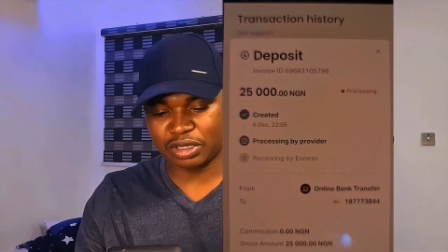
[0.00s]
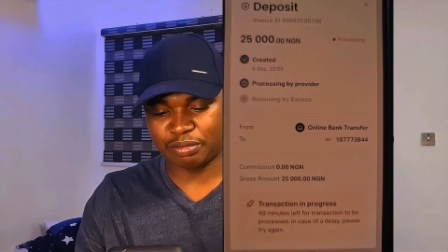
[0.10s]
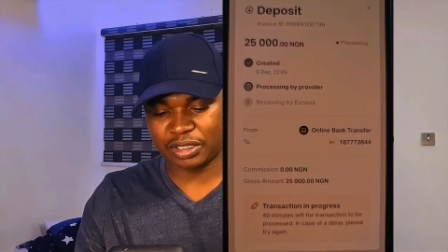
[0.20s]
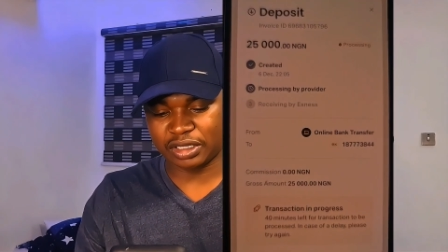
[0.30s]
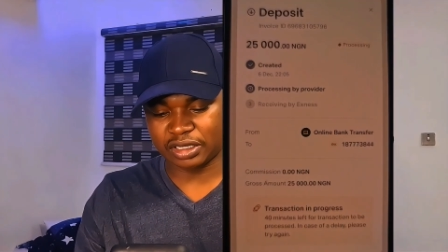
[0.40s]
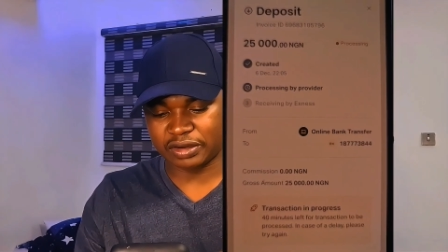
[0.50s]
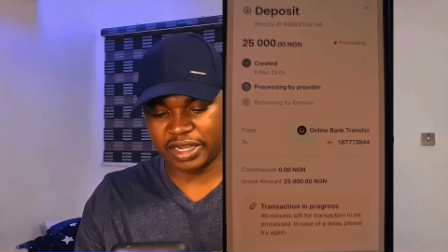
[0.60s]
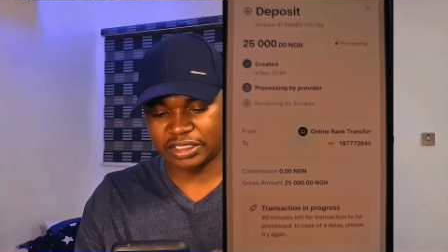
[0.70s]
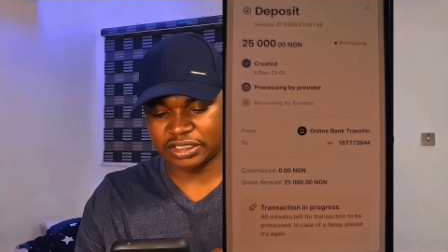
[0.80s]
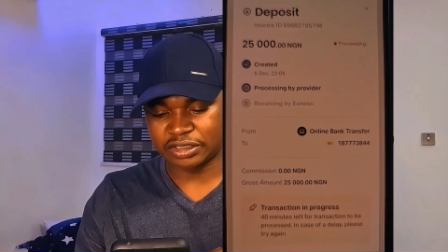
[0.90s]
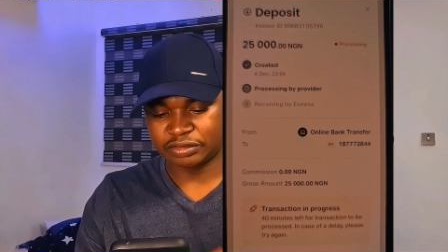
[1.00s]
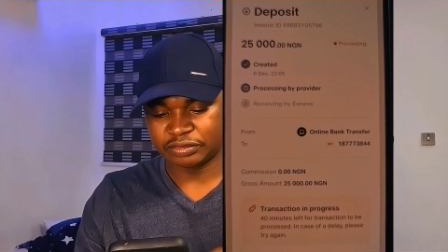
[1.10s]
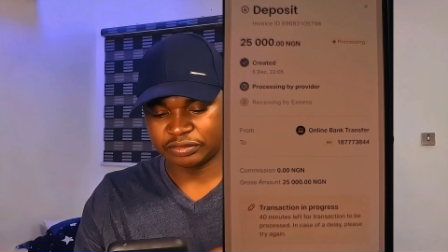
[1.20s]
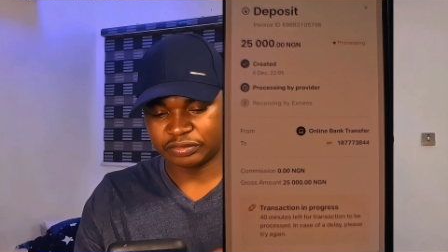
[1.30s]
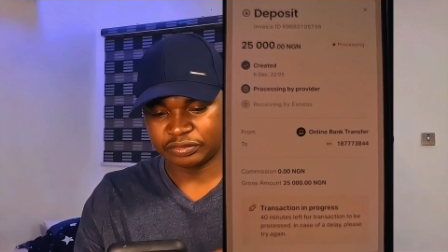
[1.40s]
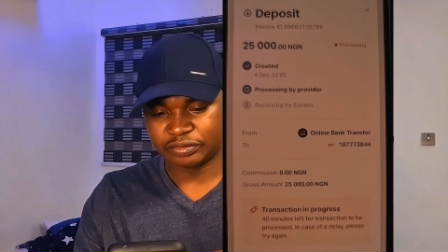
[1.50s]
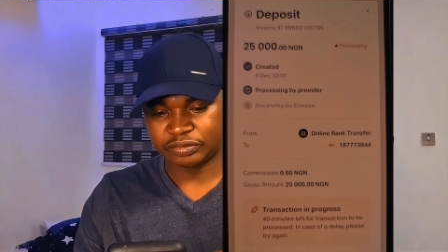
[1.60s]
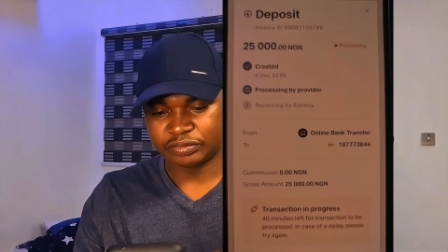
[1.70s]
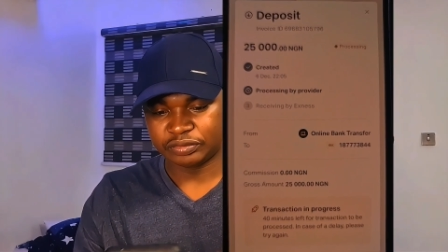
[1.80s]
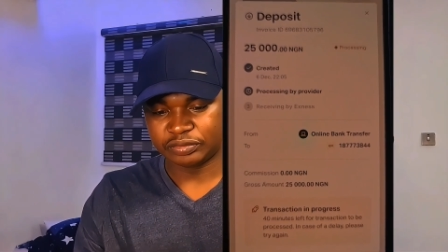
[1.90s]
This money is coming here
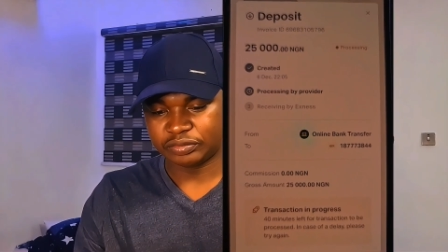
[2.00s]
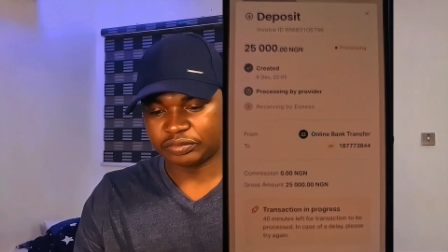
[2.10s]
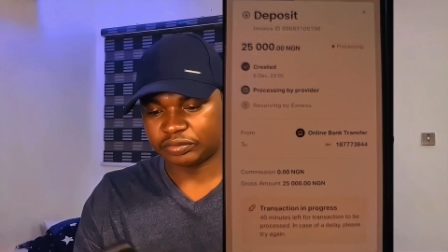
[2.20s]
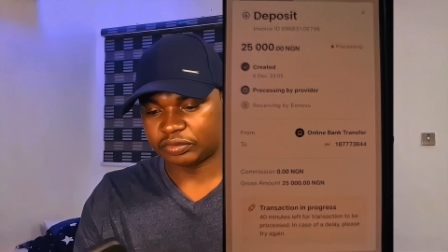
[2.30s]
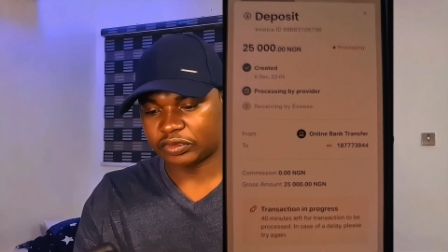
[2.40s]
and I'll show you